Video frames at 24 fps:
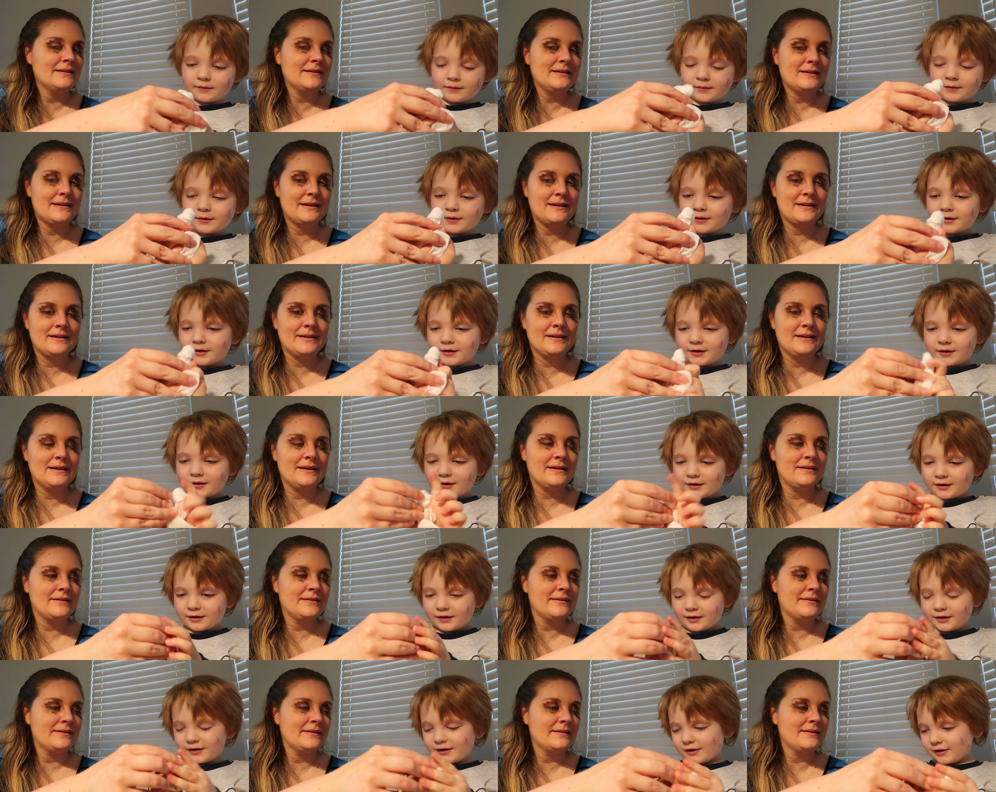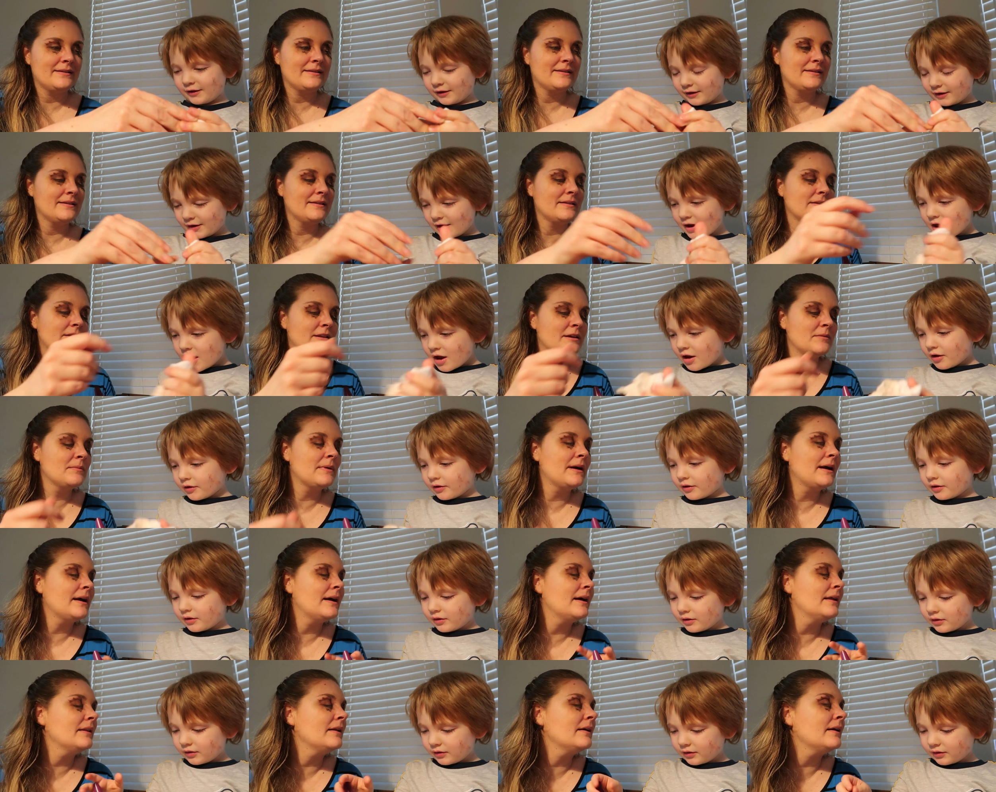Speaker 1: Okay, here. Do my
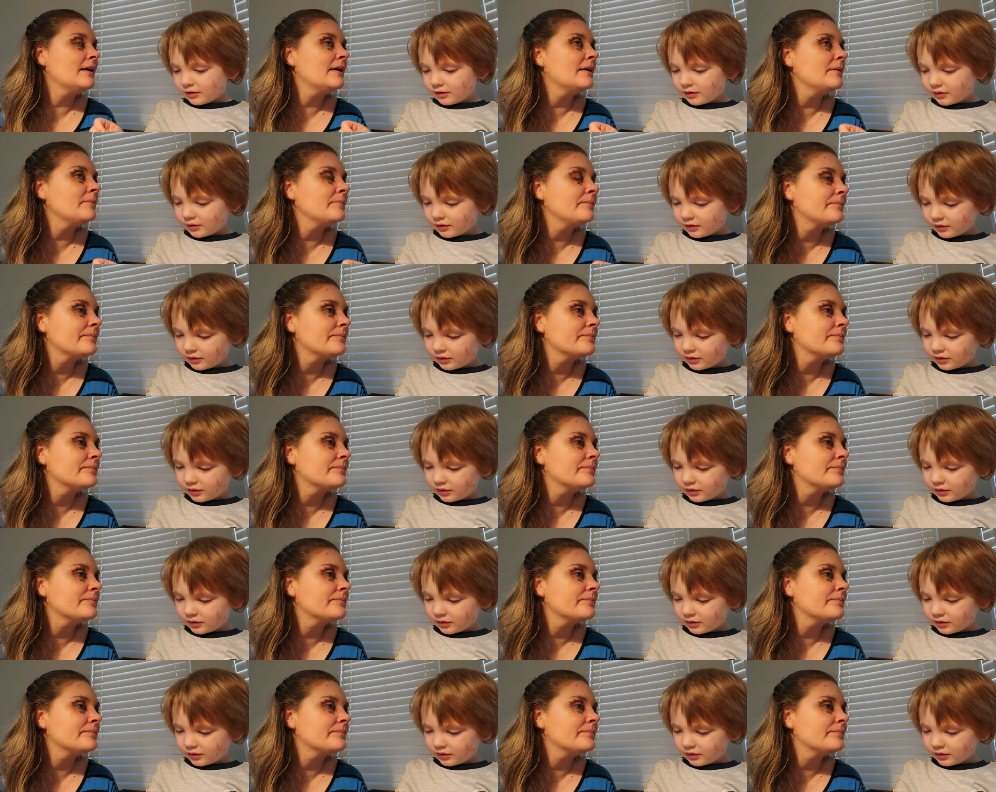other eye.